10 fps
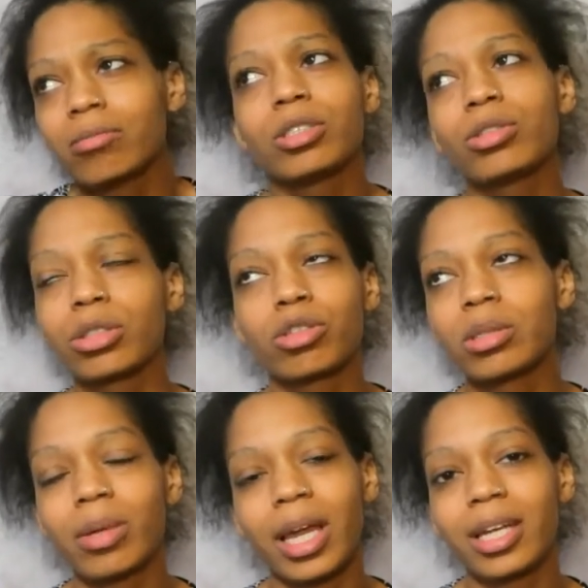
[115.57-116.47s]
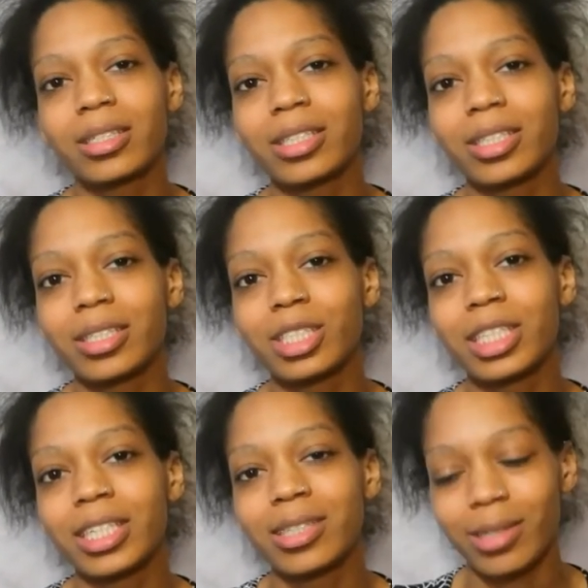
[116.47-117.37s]
use the cream paint to
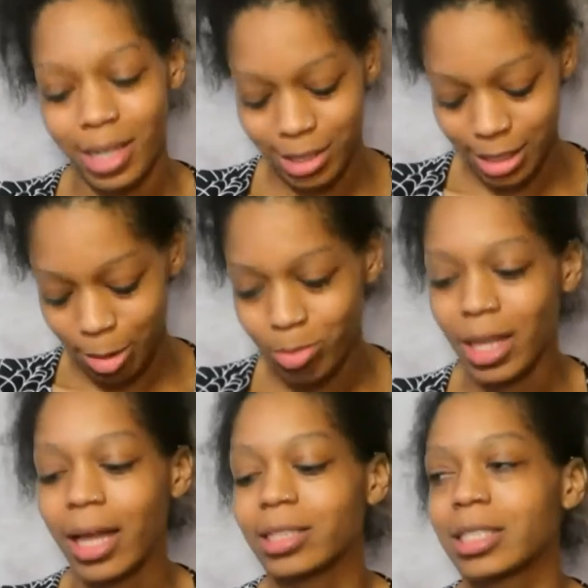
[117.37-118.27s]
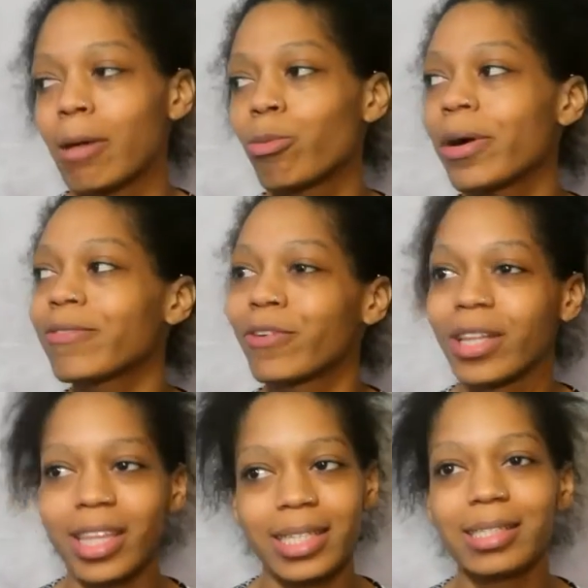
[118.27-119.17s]
cheat and skip that step? Well, for
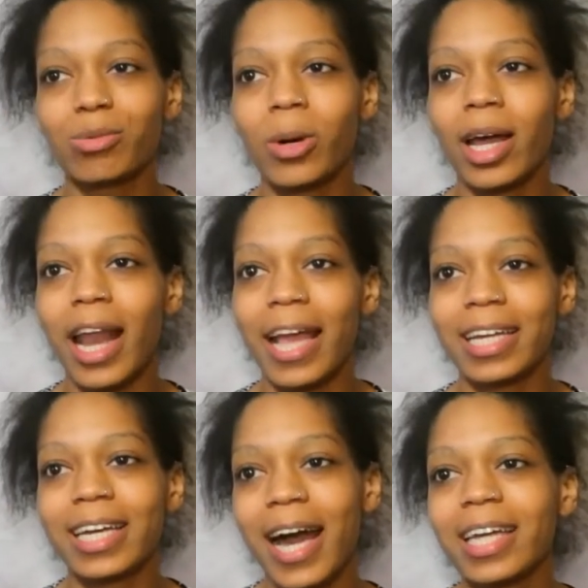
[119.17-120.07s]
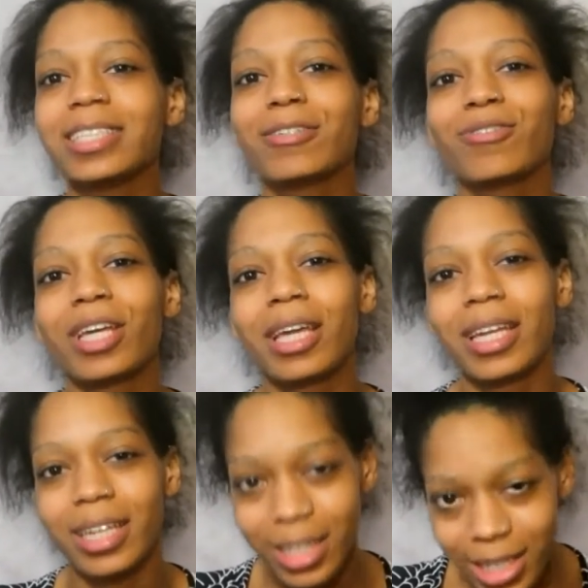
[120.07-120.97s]
this one, I kind of
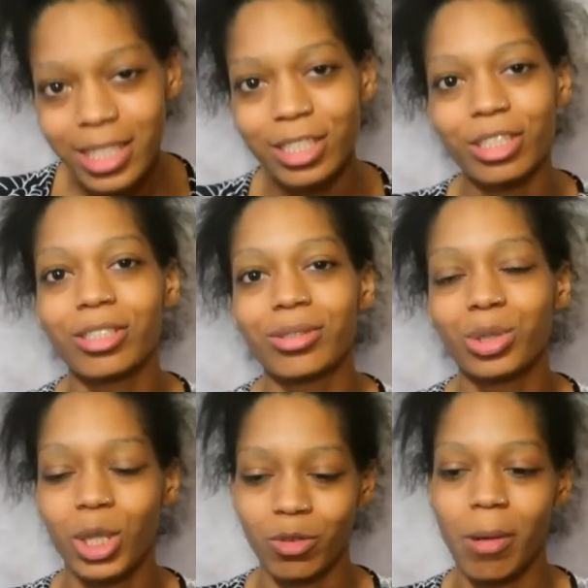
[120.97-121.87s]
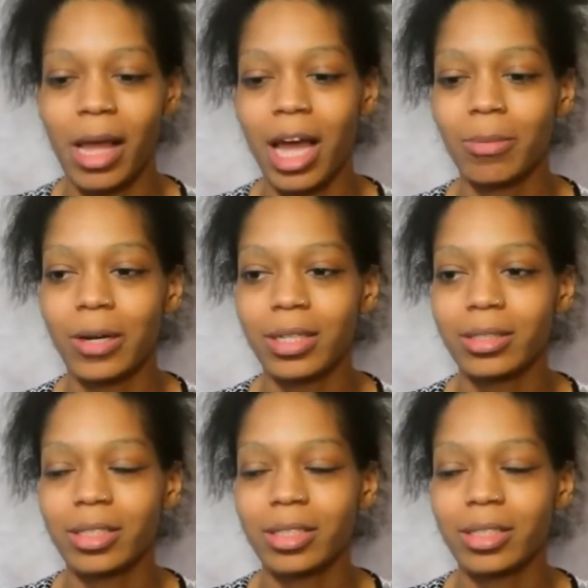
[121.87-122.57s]
need to cover my eyebrows,